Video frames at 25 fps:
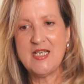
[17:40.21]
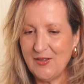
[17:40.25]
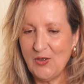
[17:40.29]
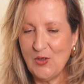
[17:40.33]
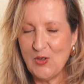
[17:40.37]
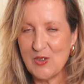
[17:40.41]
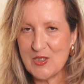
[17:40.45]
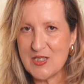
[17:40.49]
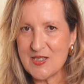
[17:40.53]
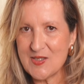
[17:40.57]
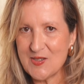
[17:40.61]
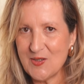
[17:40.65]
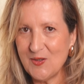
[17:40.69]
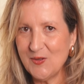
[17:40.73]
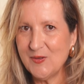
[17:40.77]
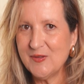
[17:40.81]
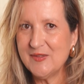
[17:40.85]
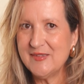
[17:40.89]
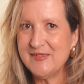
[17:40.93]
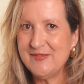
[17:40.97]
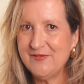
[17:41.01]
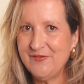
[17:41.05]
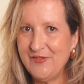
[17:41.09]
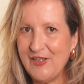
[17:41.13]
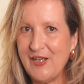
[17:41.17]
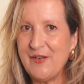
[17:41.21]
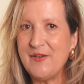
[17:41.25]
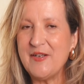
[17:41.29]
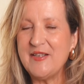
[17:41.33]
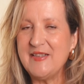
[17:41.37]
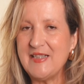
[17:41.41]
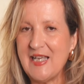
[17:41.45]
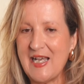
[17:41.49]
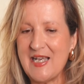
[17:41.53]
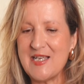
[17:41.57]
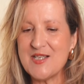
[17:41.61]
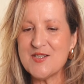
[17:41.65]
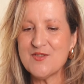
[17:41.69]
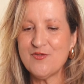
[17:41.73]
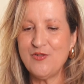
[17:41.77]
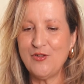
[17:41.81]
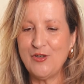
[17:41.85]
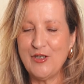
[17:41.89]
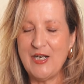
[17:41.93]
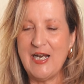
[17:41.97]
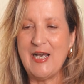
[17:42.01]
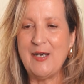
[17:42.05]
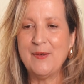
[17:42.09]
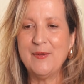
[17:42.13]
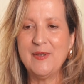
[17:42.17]
Also very nice
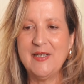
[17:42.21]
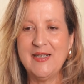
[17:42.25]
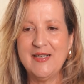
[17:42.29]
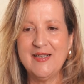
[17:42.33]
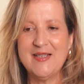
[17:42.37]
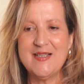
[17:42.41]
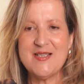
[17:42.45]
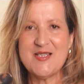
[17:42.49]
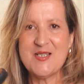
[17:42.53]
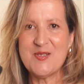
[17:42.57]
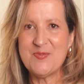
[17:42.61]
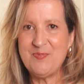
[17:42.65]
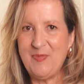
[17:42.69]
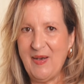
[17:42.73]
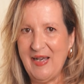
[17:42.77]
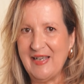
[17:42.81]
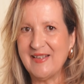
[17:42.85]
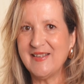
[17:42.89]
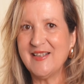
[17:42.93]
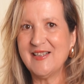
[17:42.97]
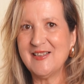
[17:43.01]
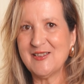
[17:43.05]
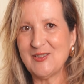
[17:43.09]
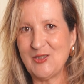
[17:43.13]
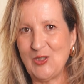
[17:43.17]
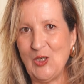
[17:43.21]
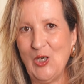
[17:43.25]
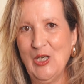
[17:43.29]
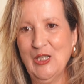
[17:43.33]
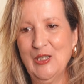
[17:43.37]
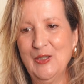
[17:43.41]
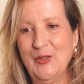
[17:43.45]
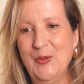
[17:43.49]
for our spinal column.